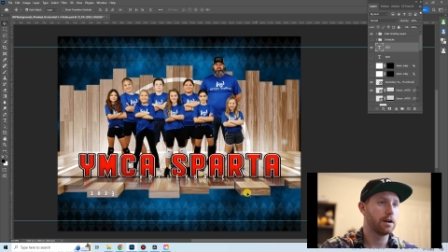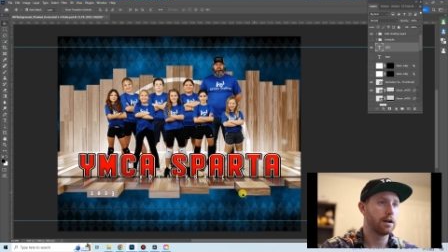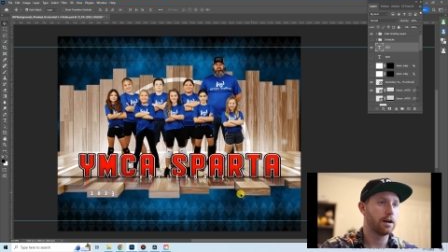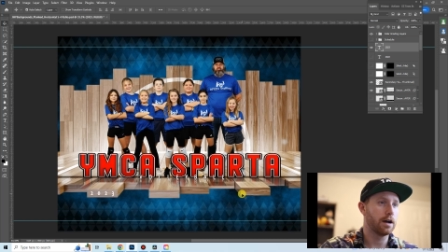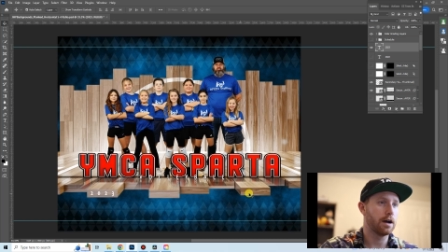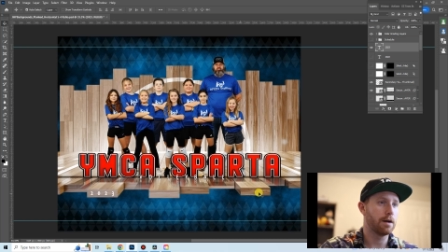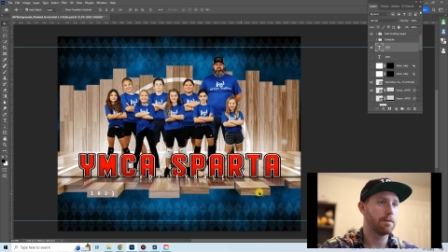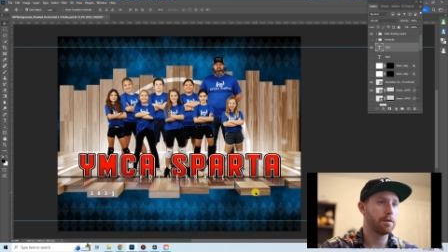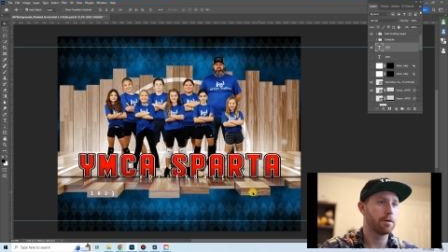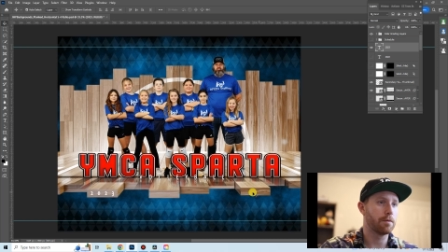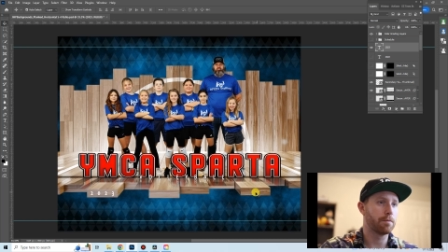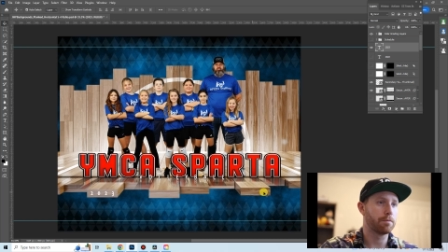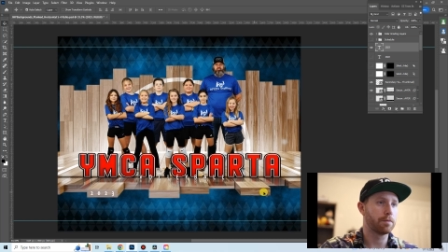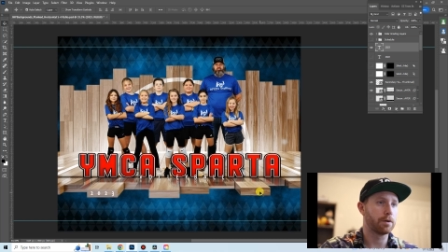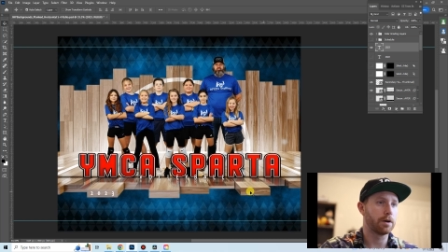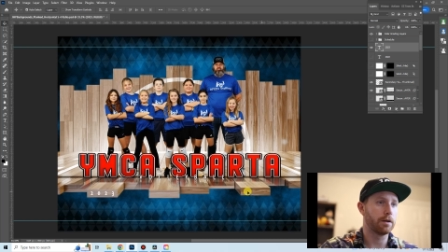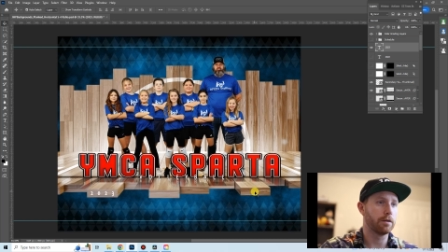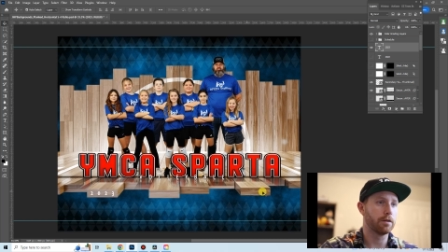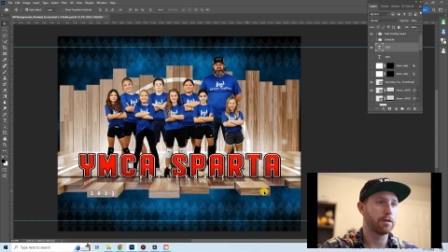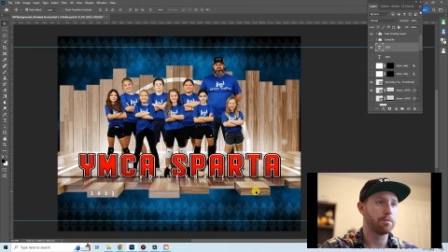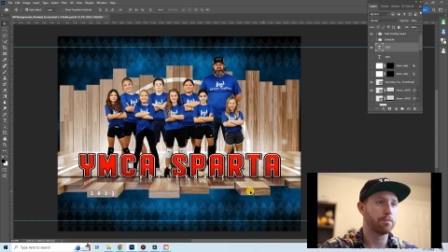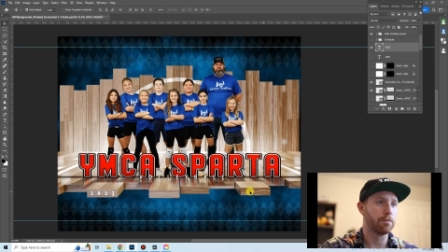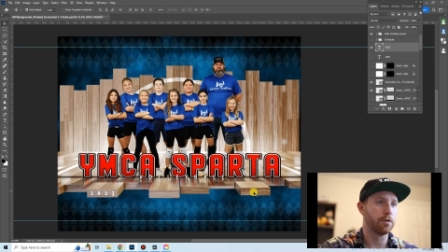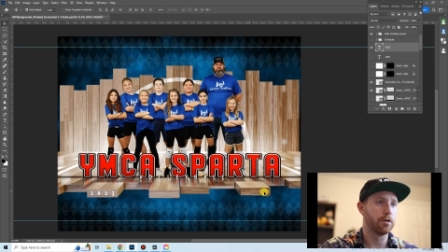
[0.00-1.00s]
I'm going to
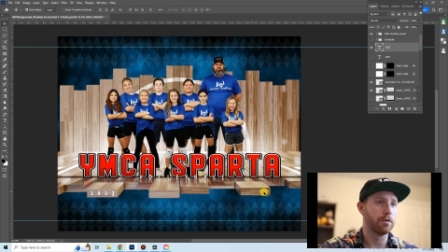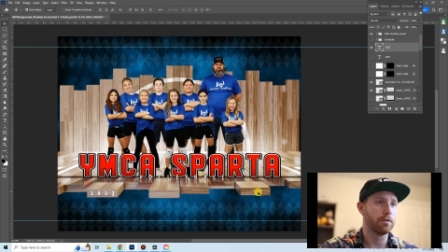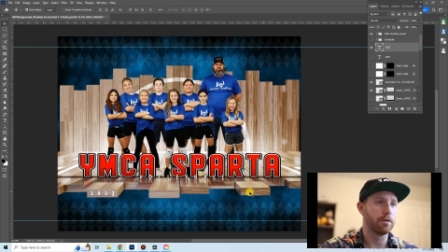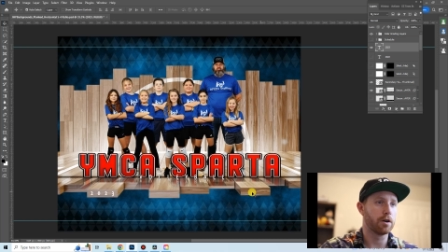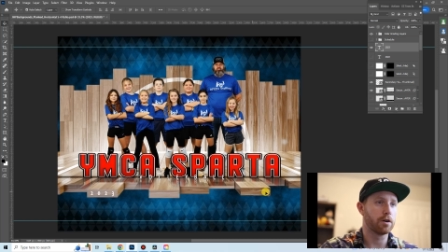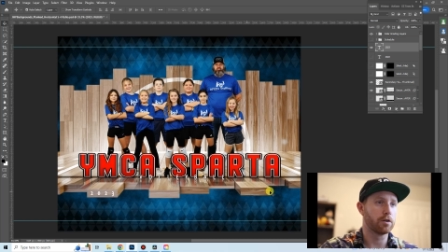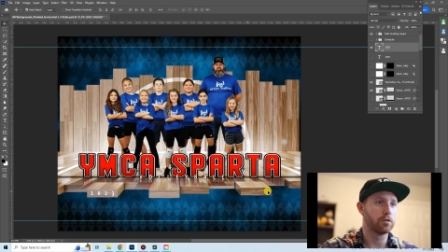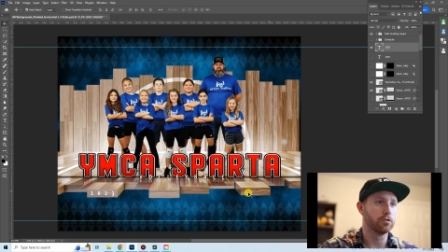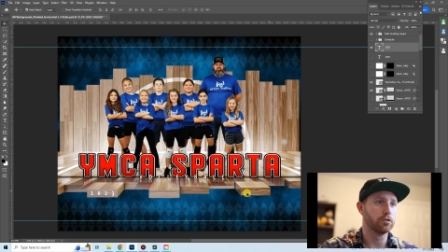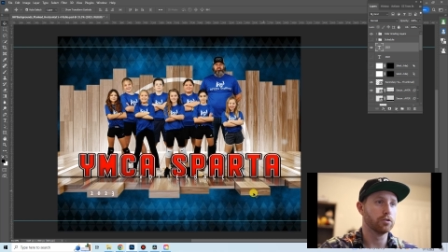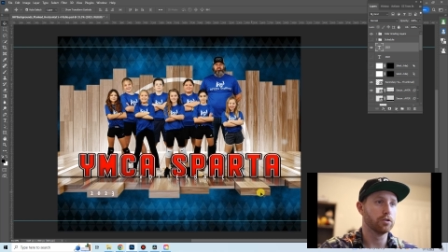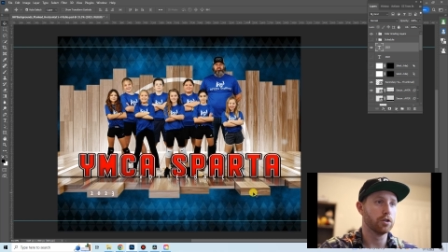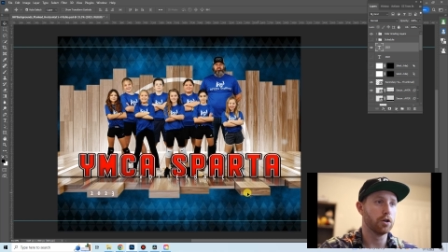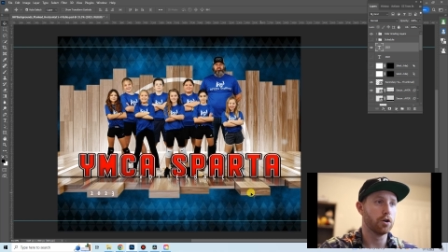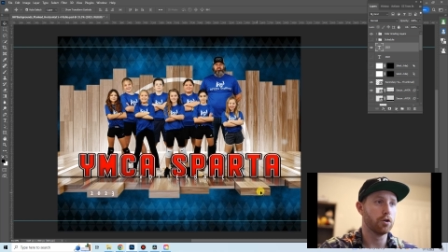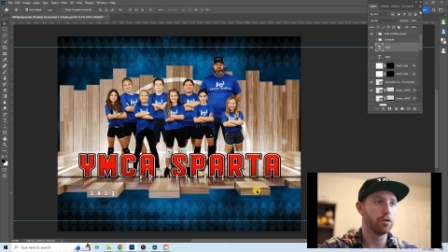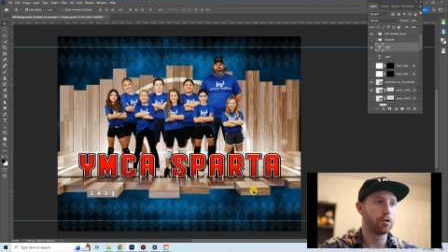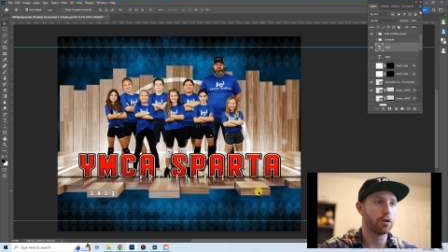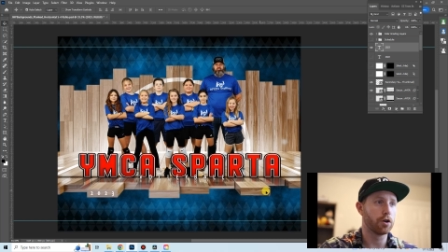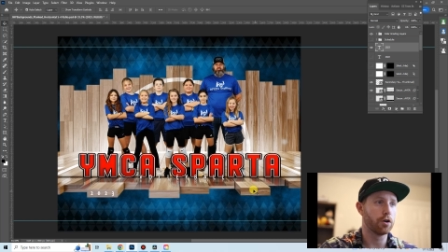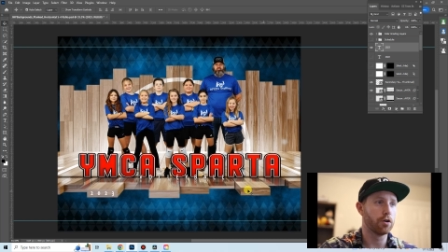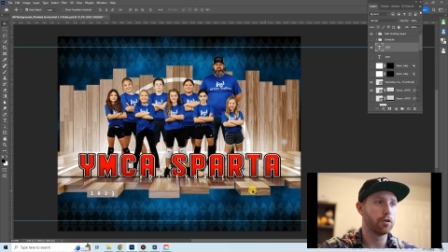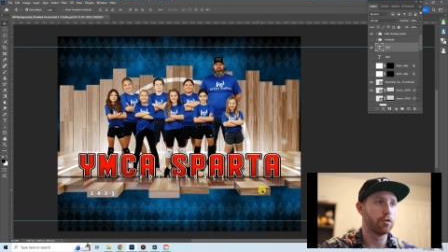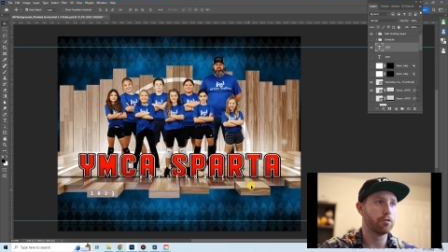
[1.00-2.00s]
probably put our
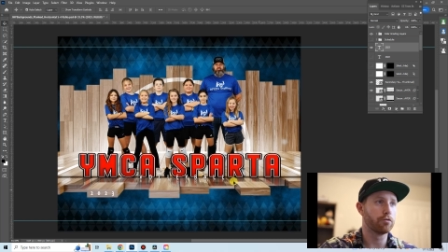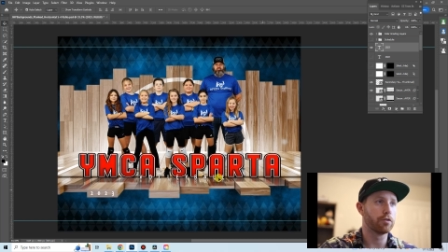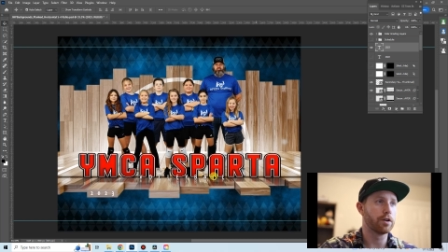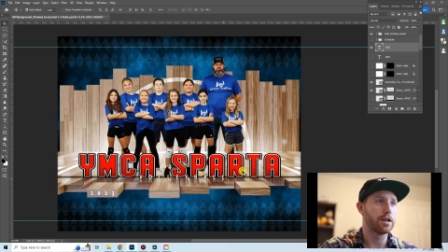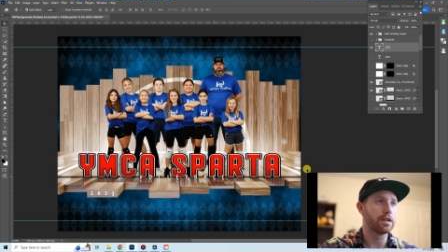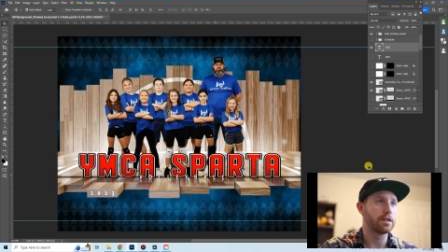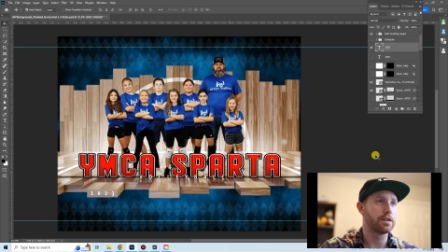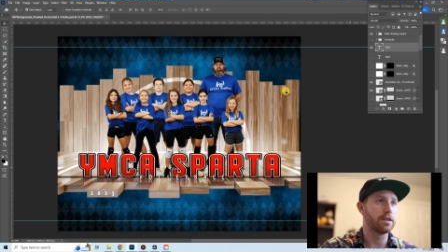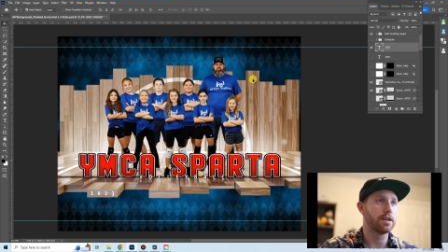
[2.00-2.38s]
logo right